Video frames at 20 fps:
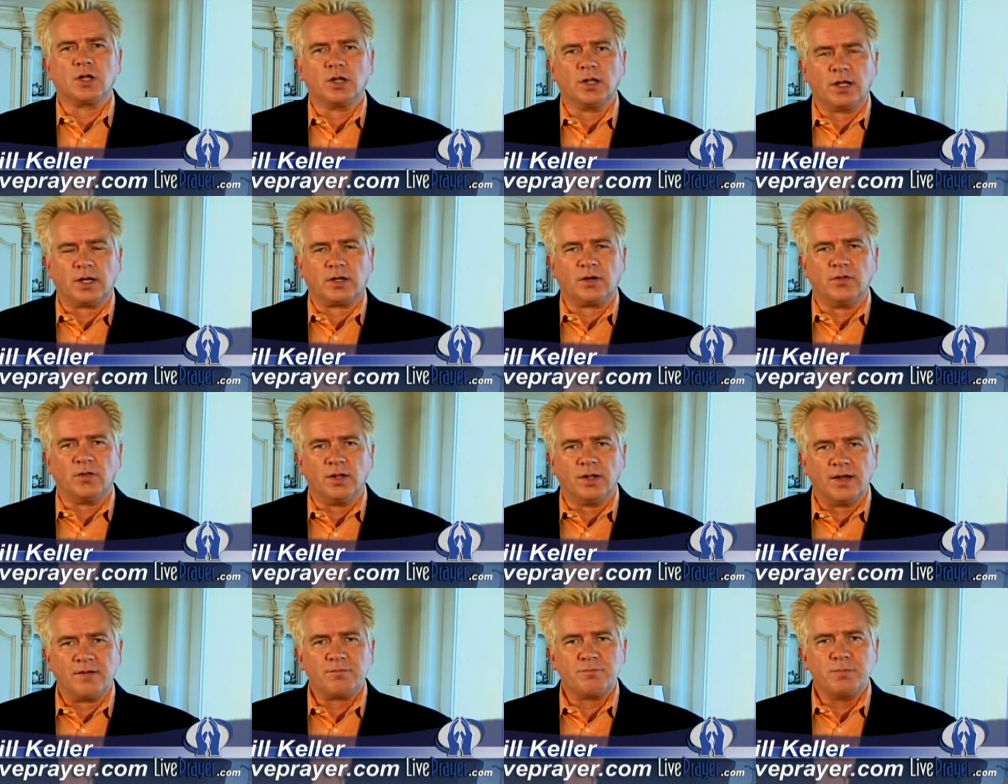link on the
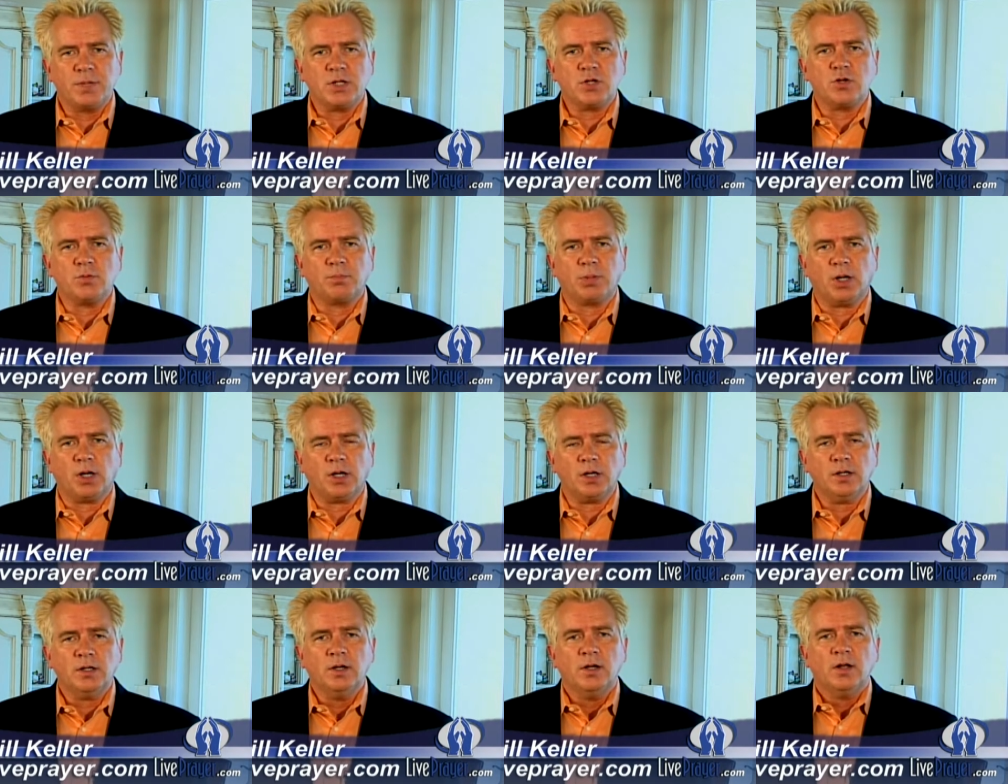left menu
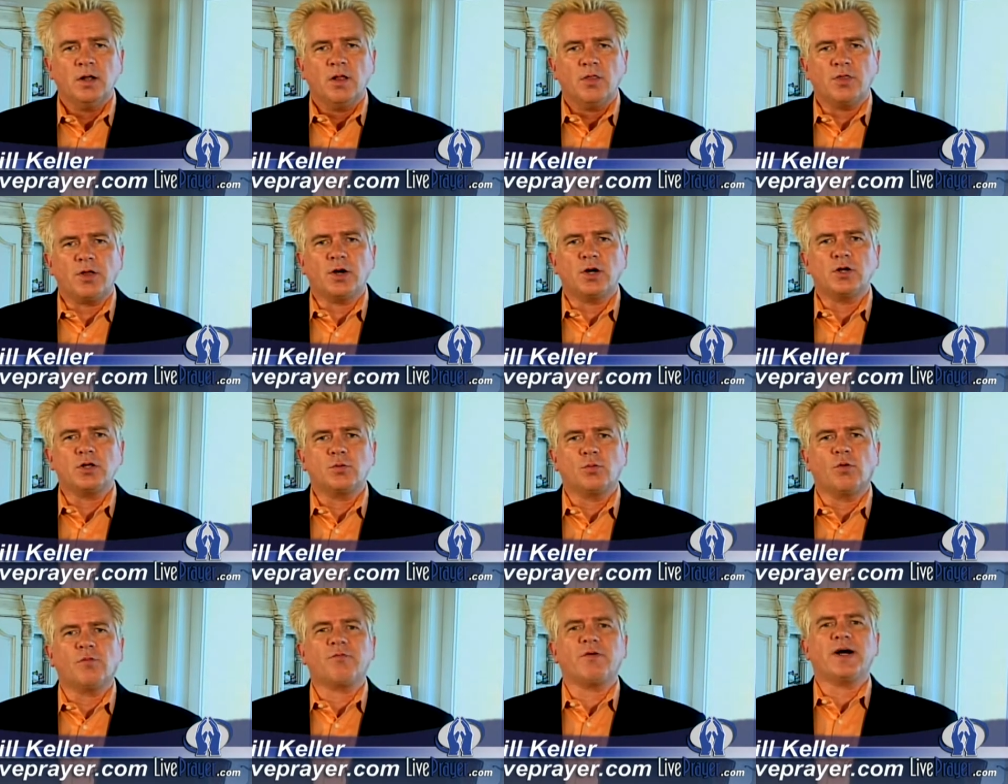bar. There you
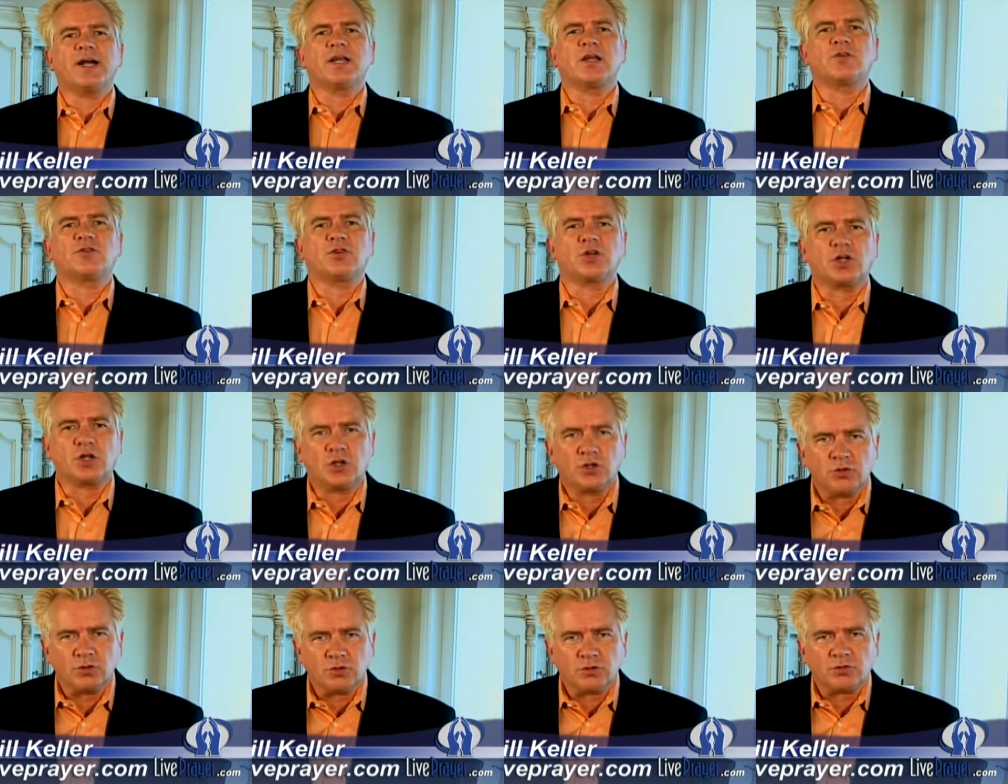will find a
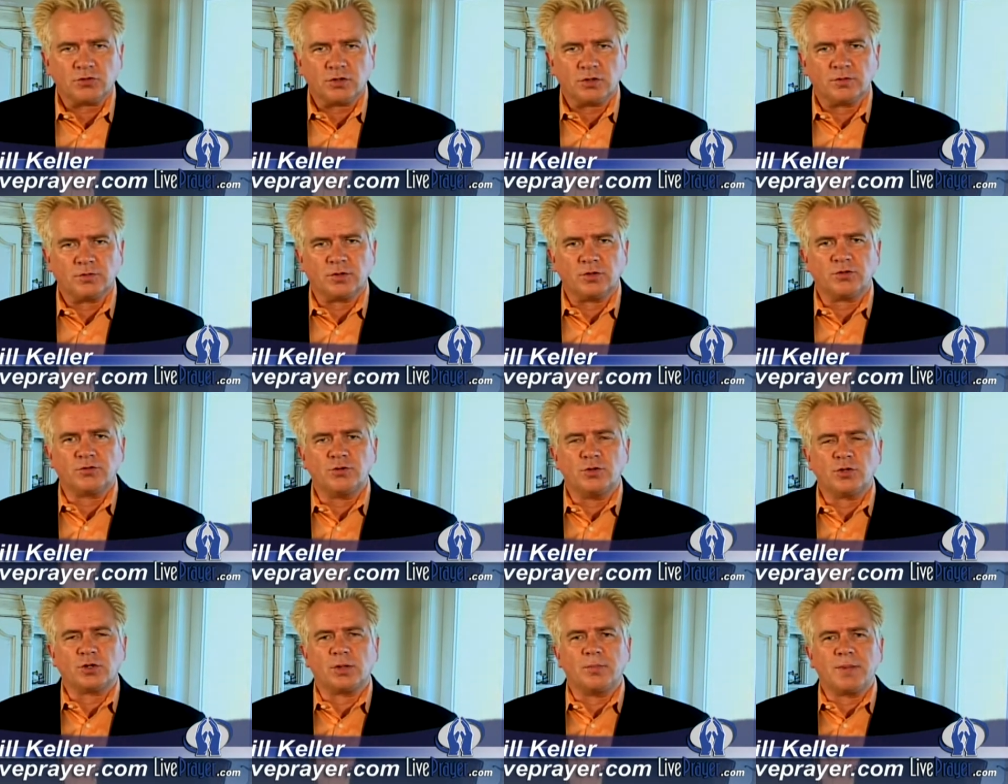secure server so
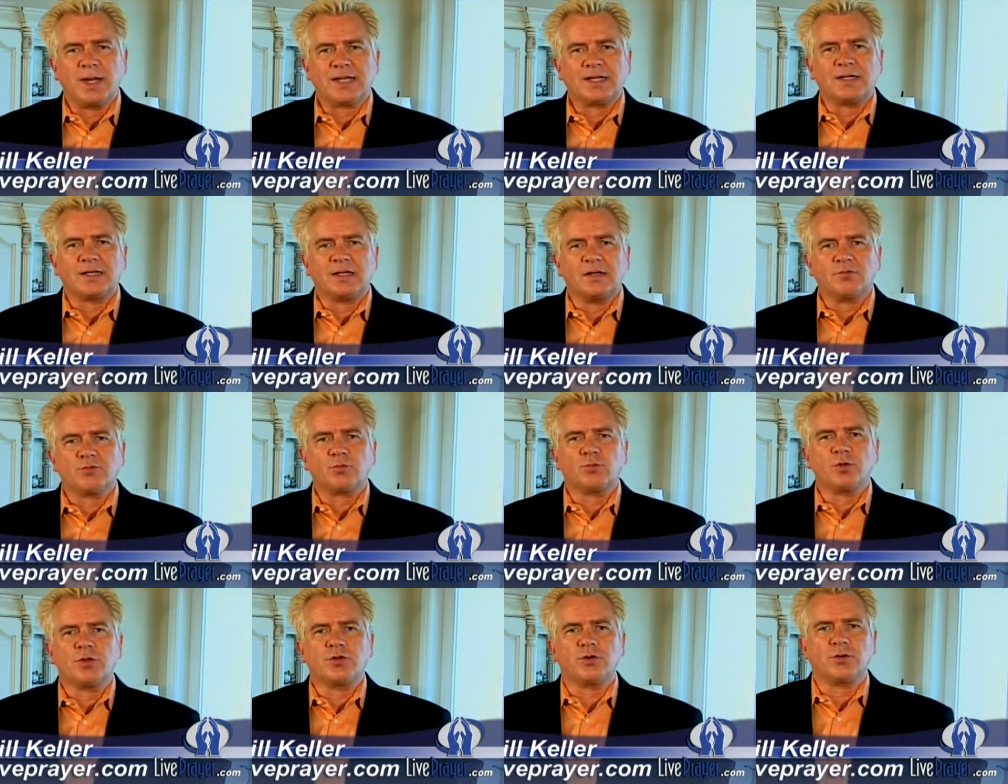you can make a
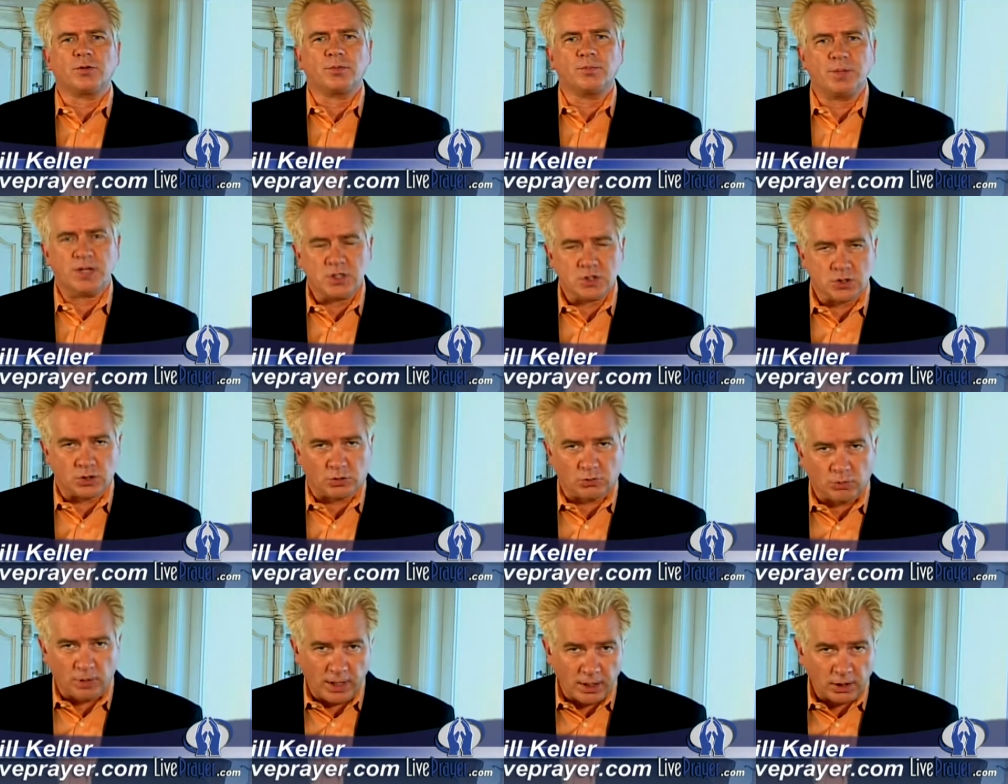gift with your major
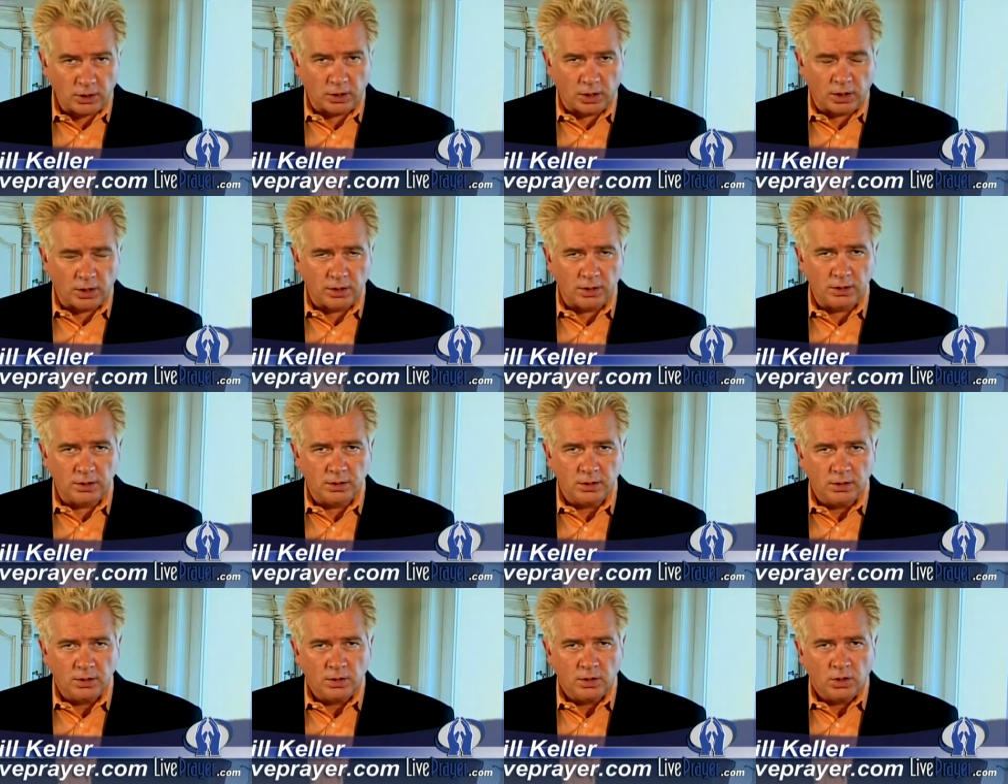credit card
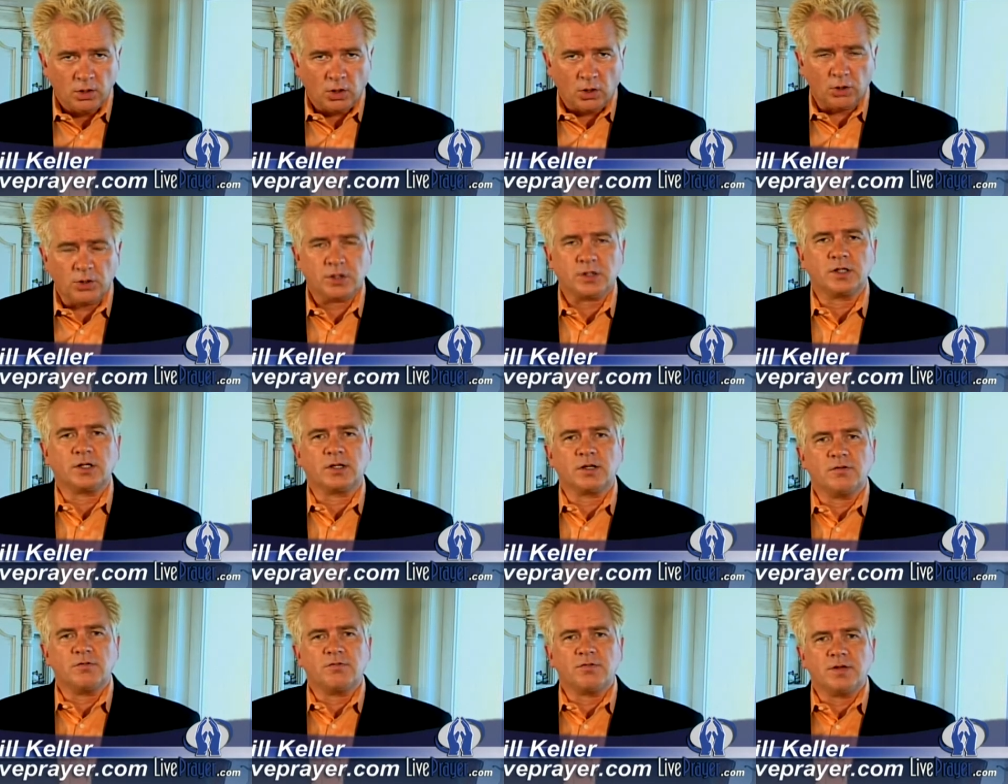or you can
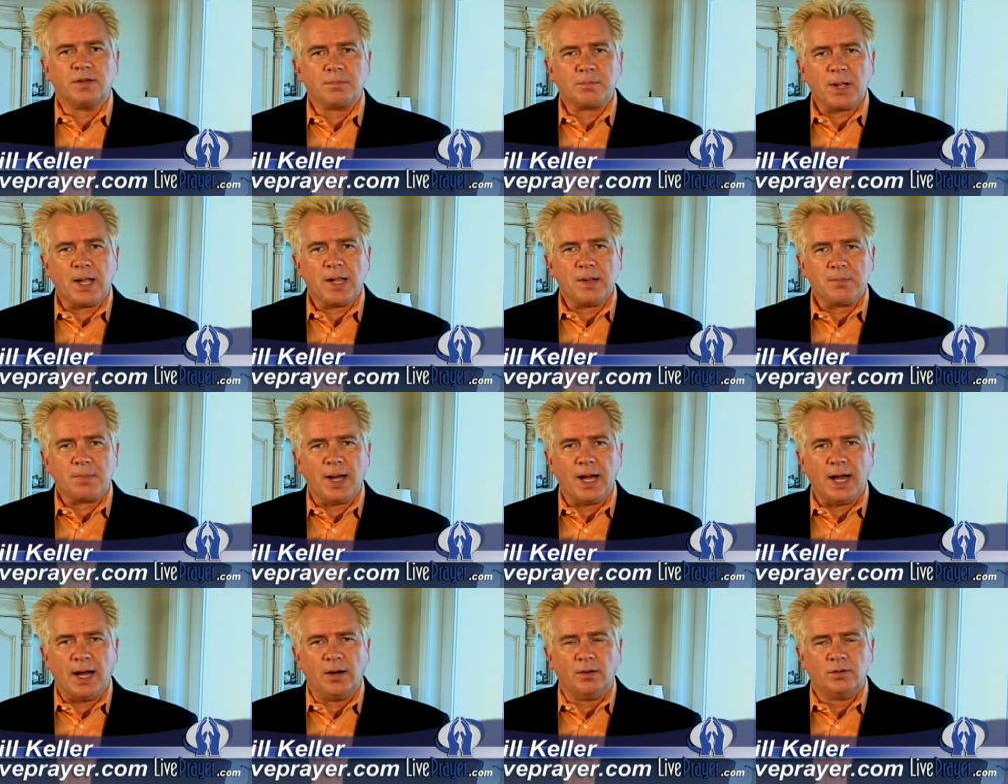give via
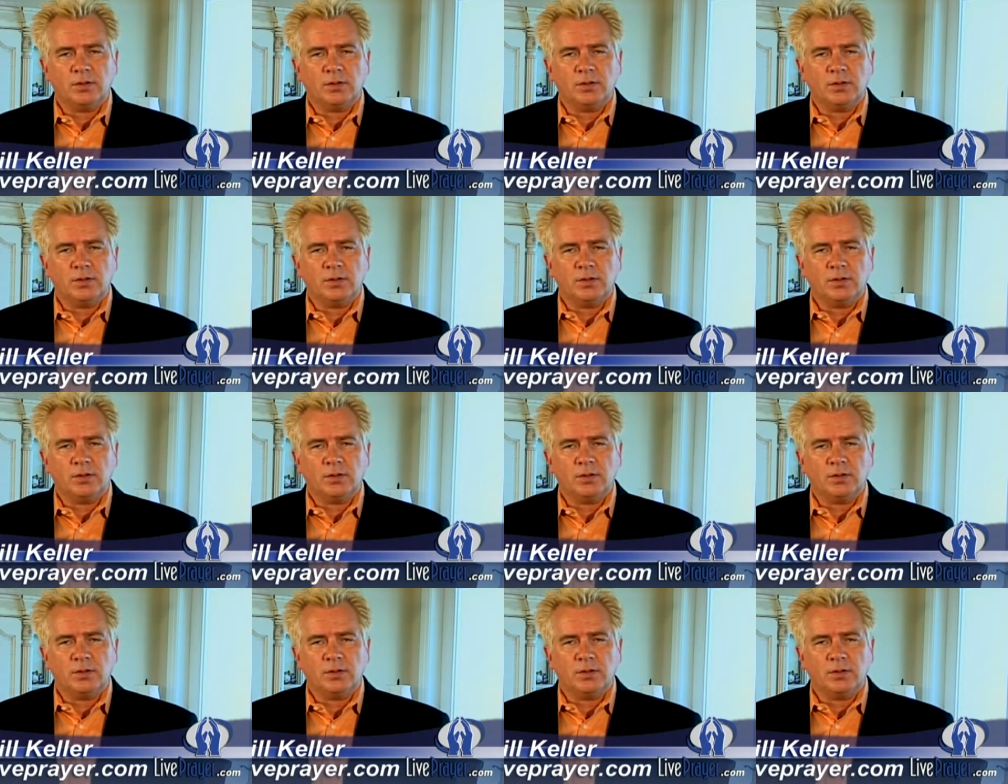PayPal.